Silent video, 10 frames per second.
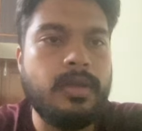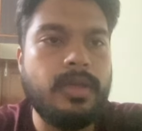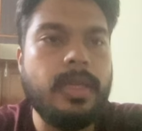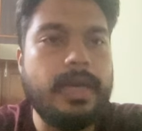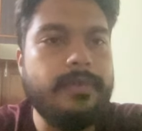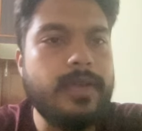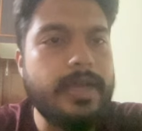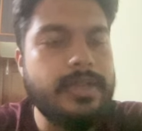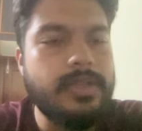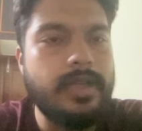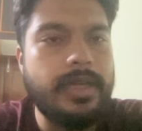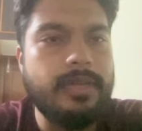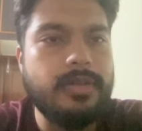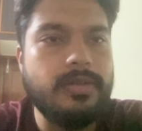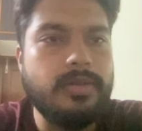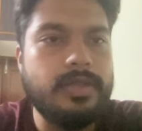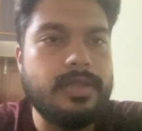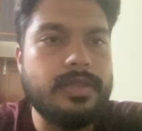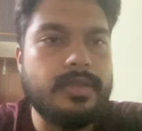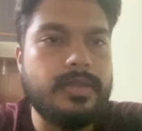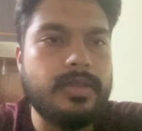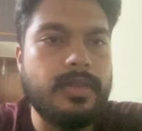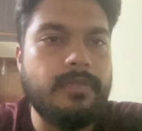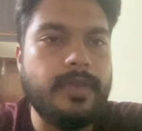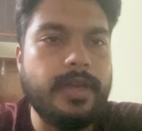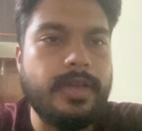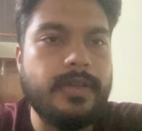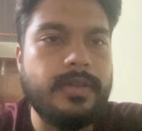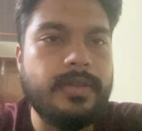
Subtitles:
Yeah, I would actually like to do this. In fact,